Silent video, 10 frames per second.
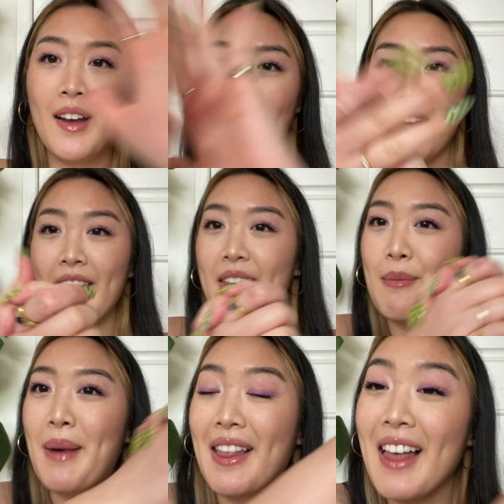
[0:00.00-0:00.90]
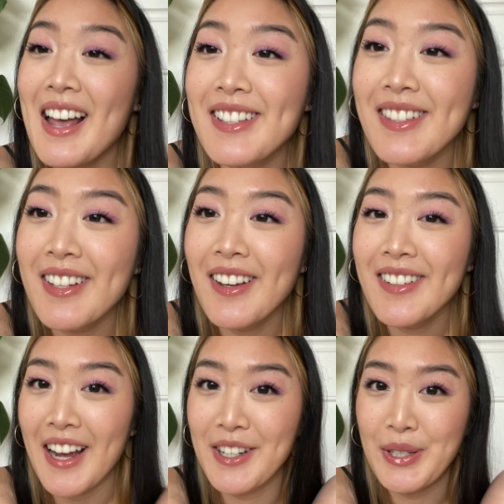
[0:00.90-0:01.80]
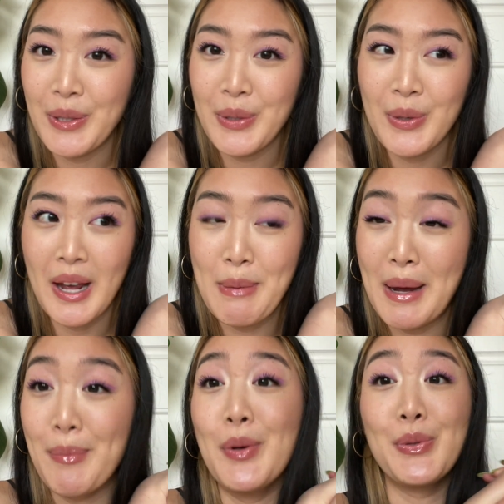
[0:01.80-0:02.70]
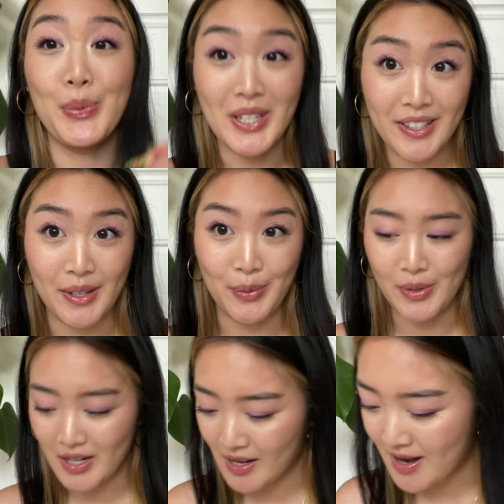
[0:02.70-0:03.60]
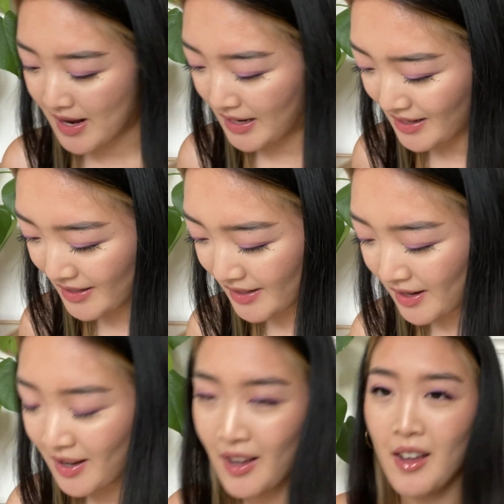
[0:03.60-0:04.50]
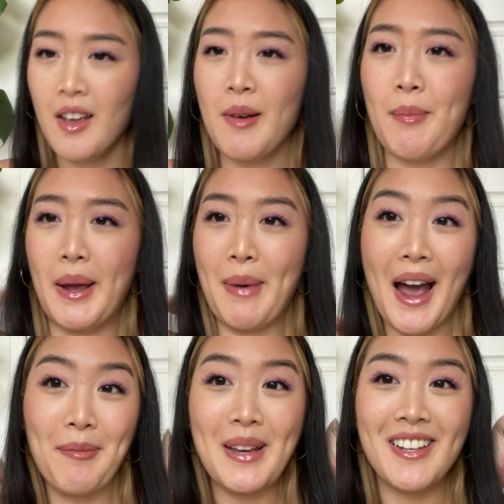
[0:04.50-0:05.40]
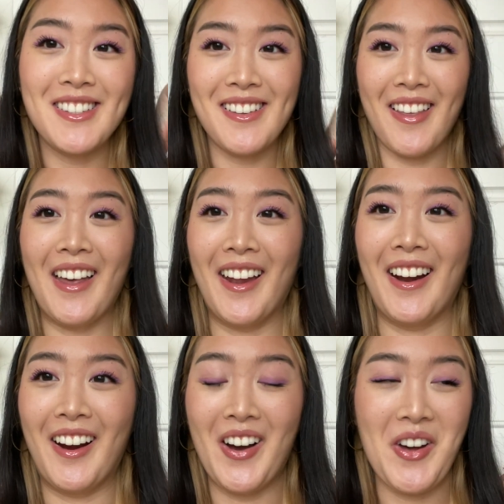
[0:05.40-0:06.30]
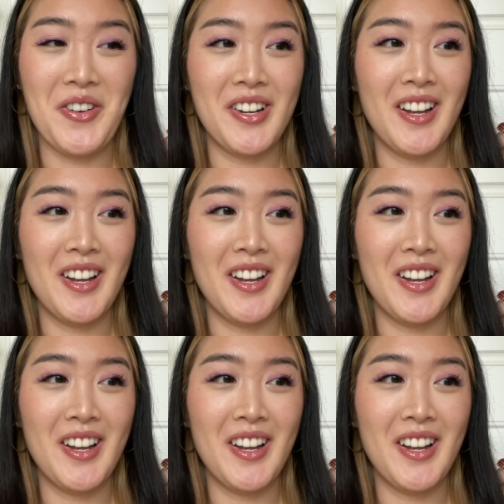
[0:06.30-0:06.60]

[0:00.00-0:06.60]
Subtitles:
And then my last tattoo, and my most recent one, is my back piece that I got.